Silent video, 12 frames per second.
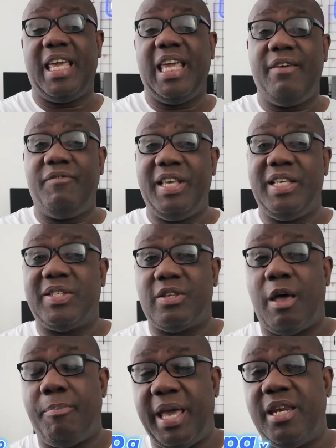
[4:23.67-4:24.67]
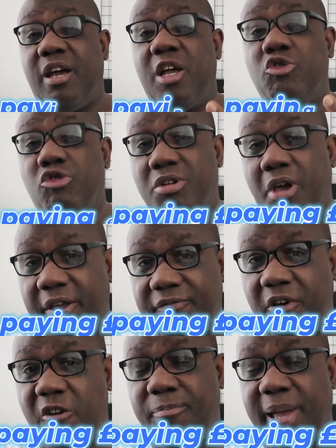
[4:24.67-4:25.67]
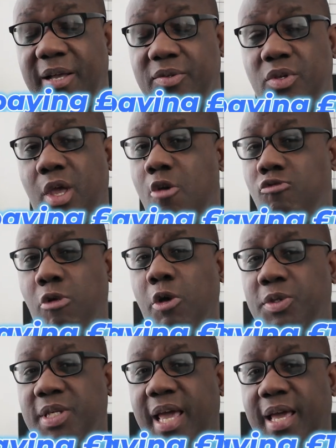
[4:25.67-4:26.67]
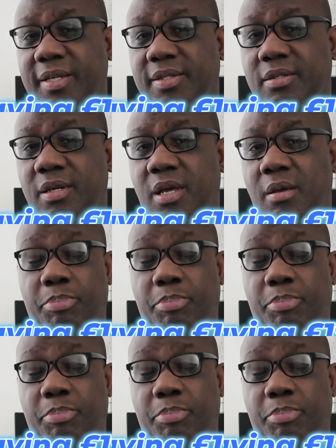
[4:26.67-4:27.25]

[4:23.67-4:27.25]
EVs start paying £195 road tax.